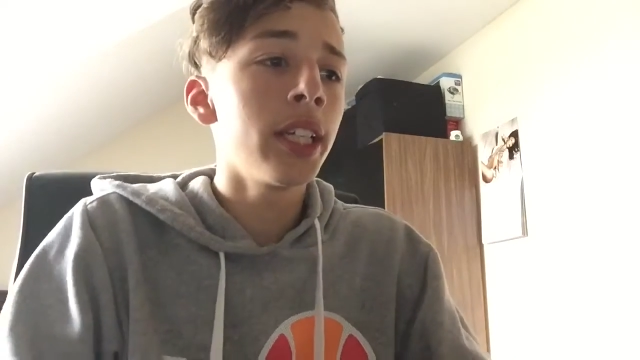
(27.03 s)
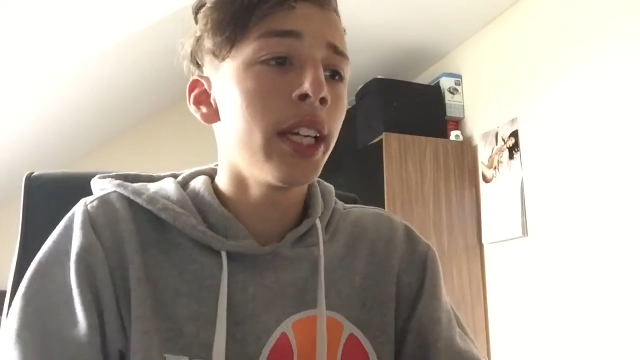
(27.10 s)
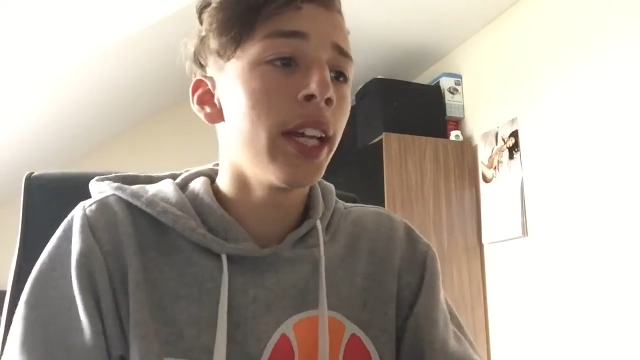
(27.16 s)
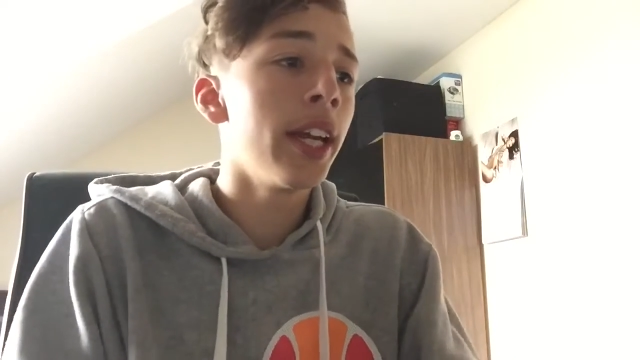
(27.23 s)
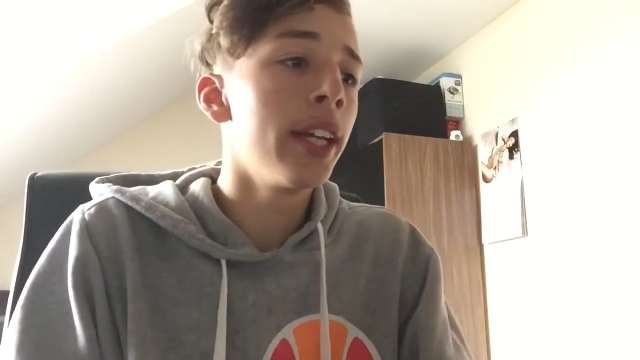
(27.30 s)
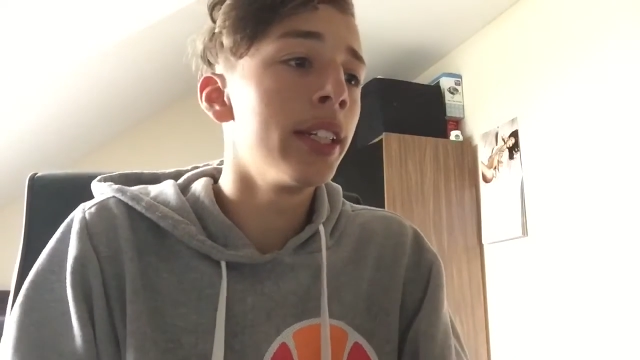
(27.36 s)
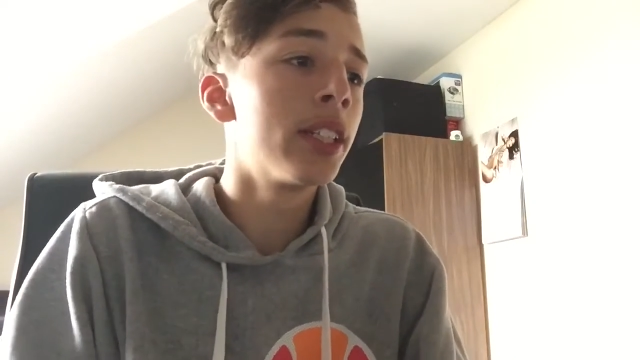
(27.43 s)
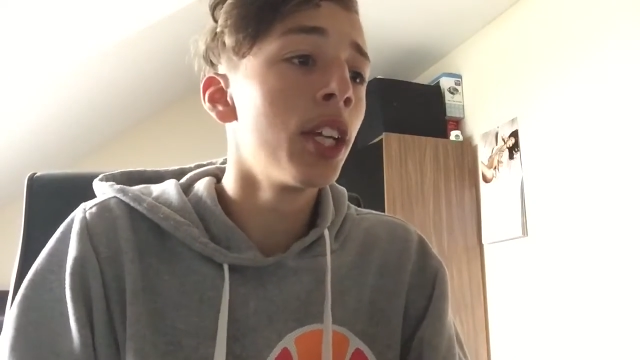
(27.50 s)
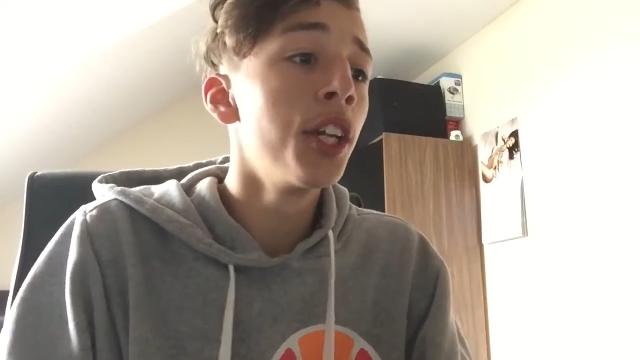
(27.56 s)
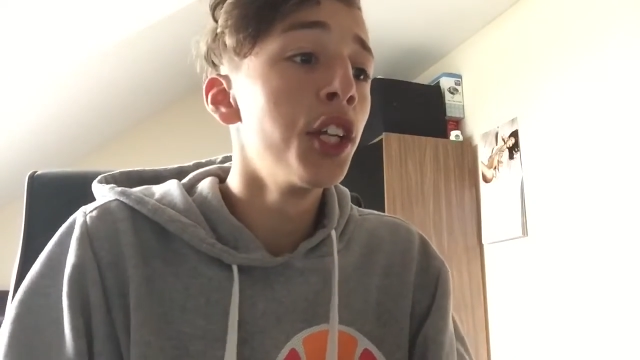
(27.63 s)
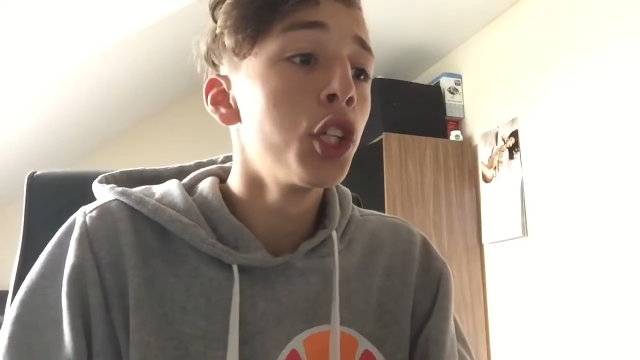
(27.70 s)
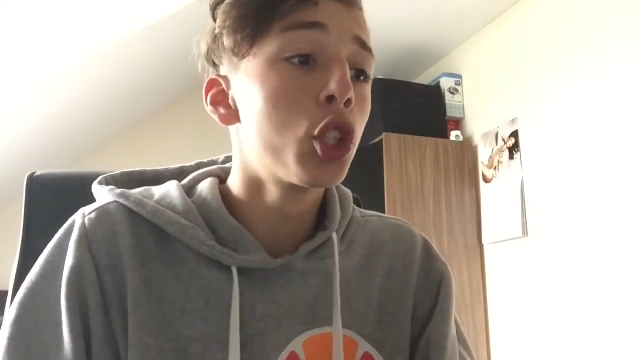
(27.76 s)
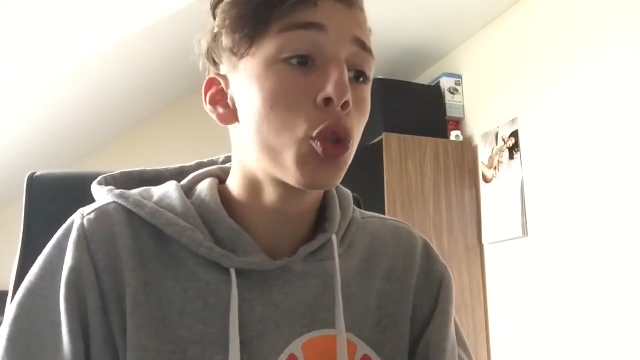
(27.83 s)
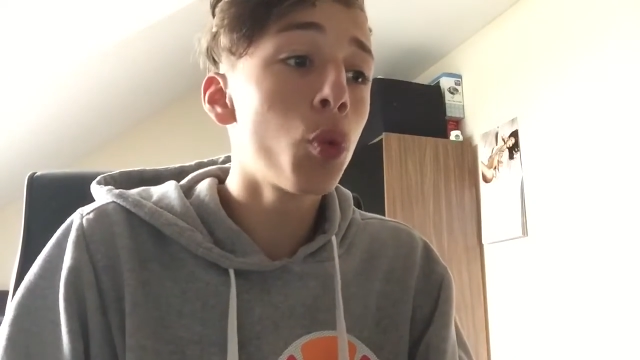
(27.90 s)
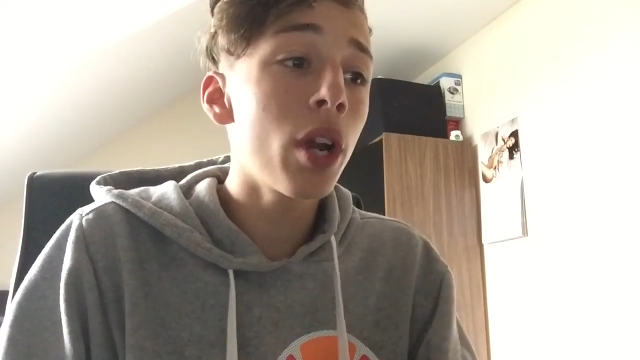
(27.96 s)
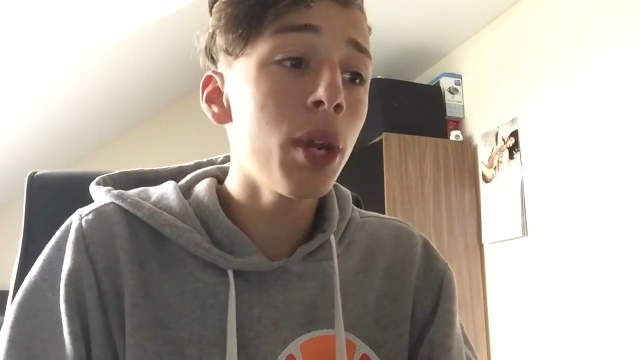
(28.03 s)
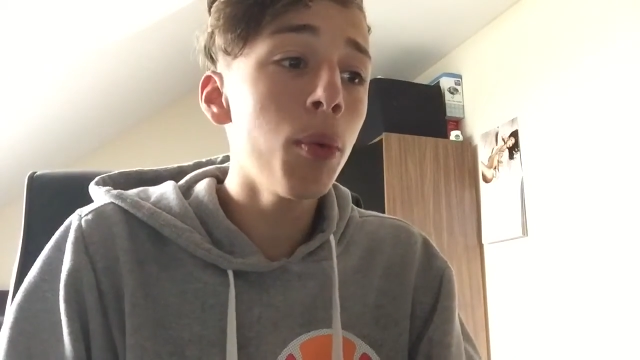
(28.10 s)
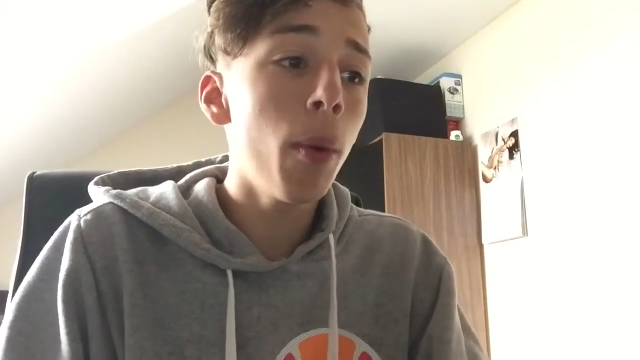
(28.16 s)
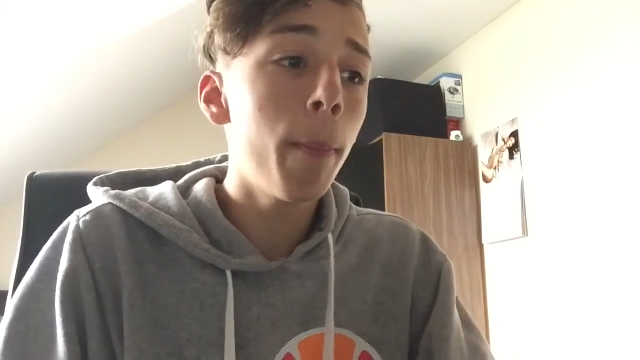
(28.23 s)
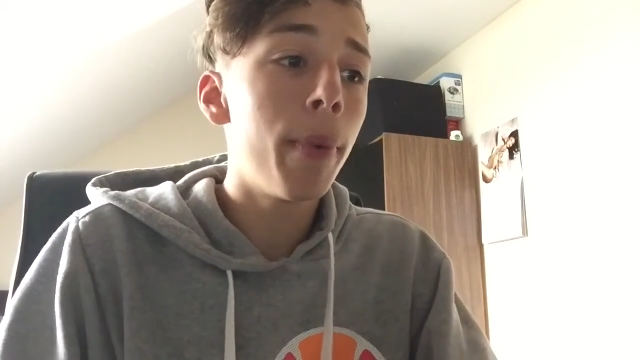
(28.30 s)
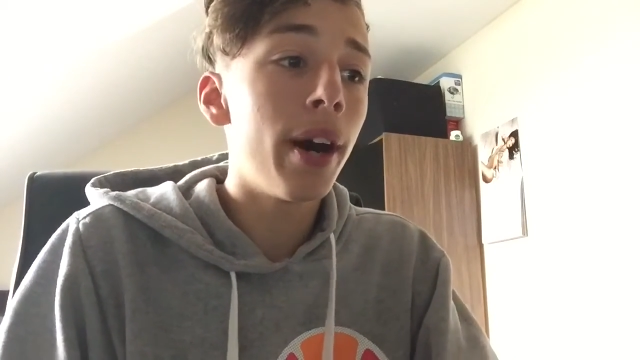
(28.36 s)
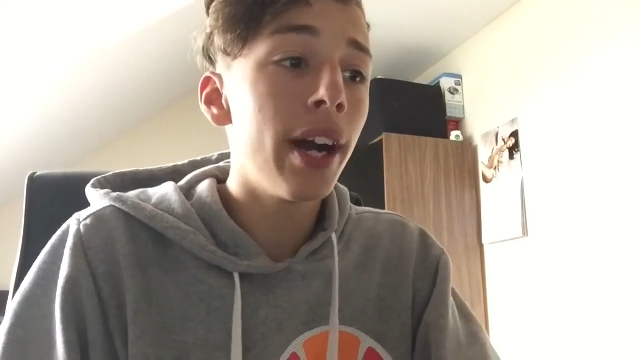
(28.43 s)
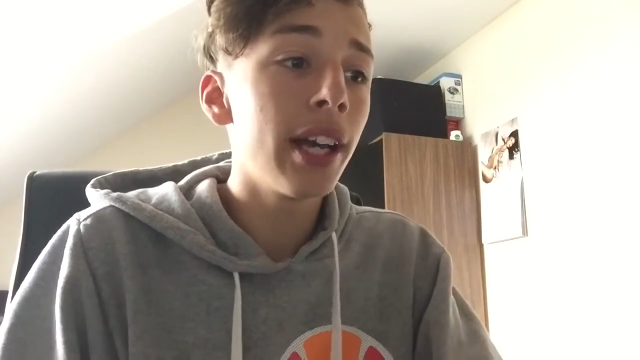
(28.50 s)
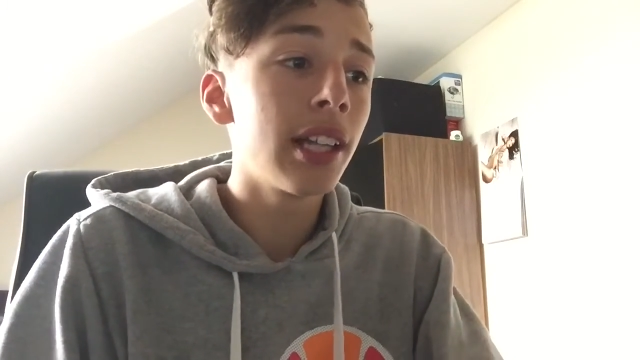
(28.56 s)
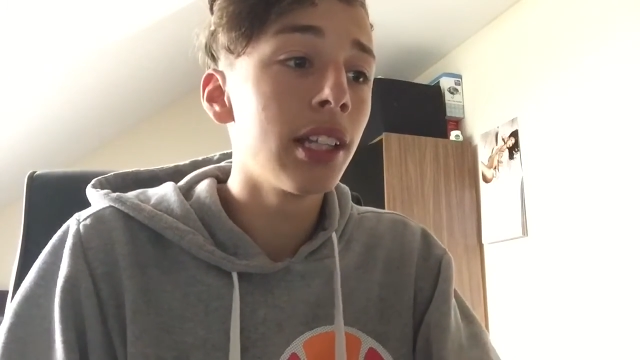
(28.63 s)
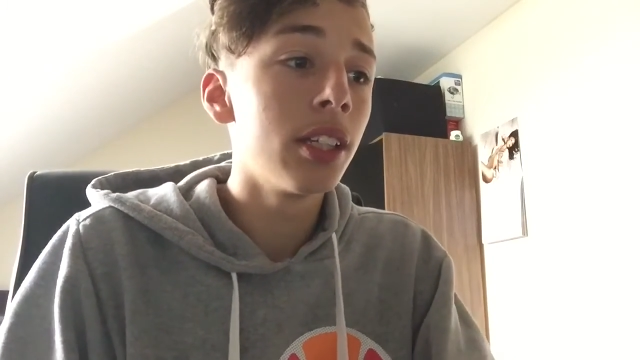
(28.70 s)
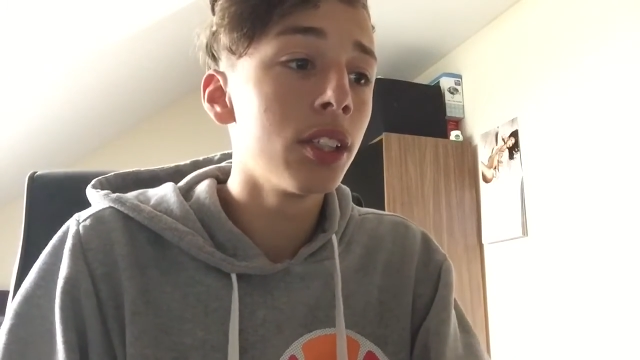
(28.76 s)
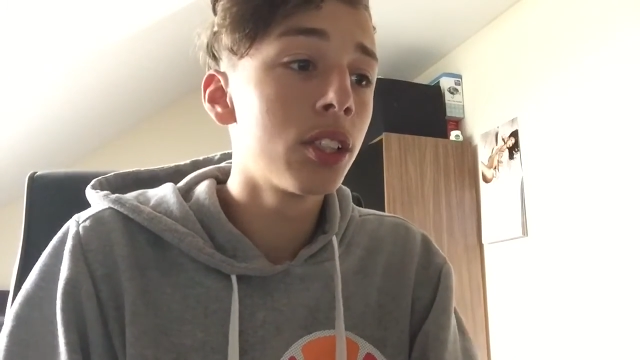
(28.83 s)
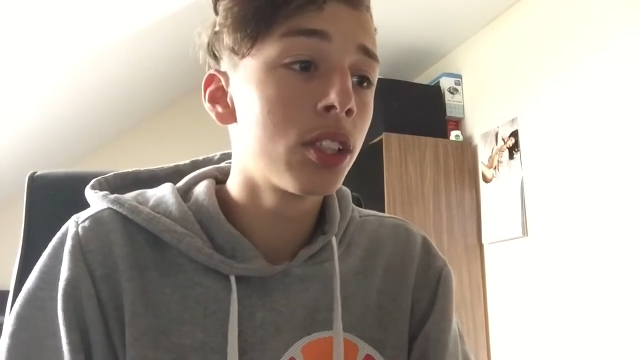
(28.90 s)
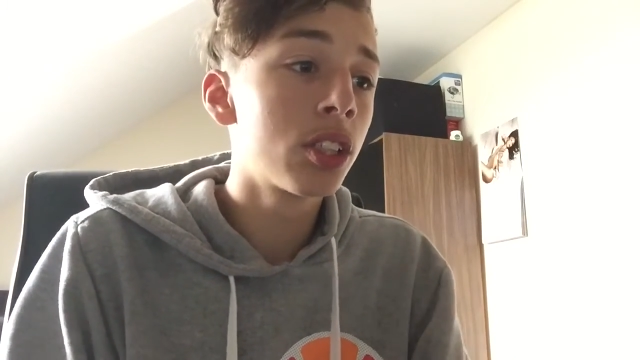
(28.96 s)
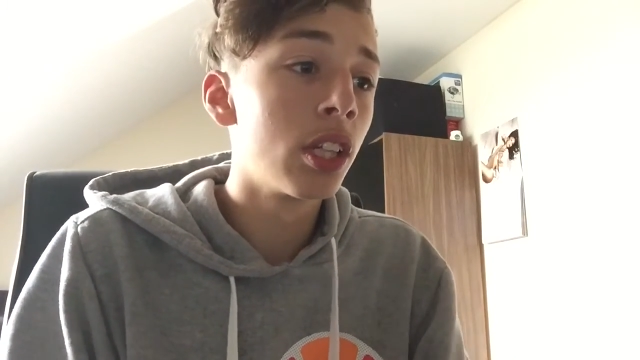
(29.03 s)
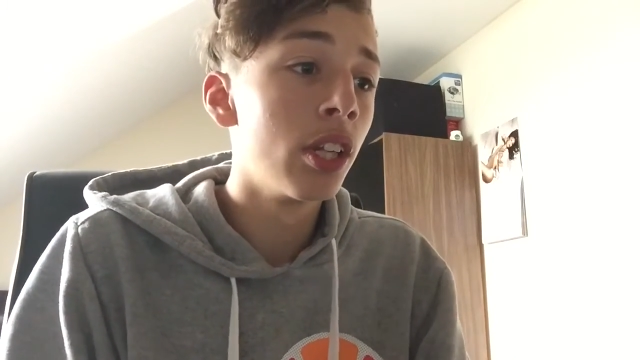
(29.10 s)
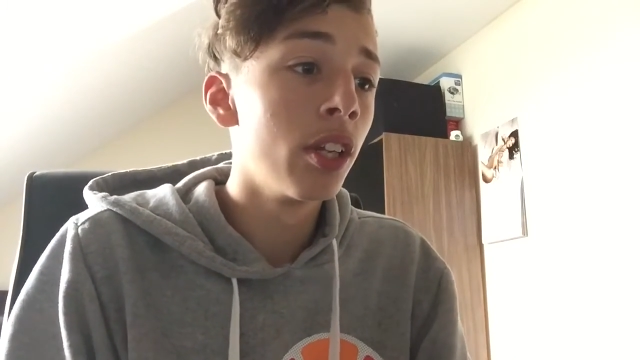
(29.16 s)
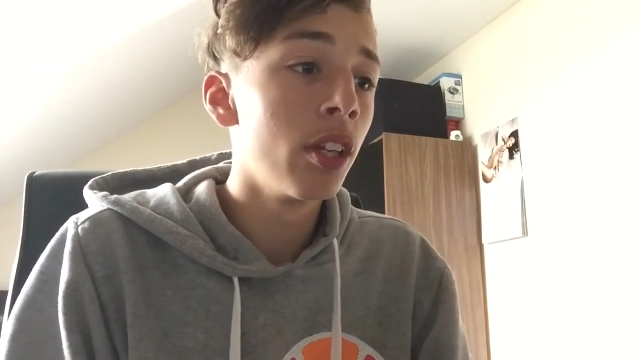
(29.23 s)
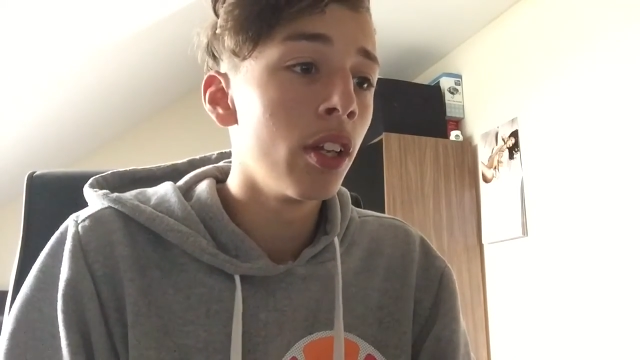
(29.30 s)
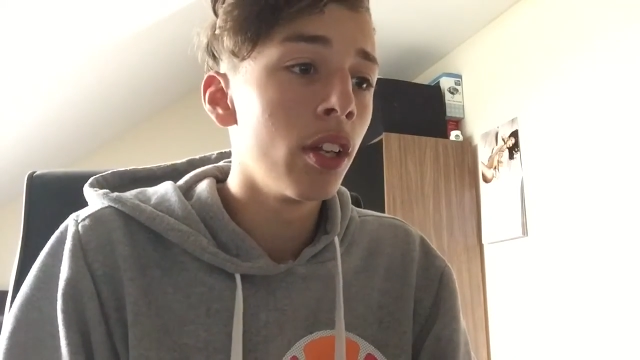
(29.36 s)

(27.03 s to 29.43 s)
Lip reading: It is 21 Pilots...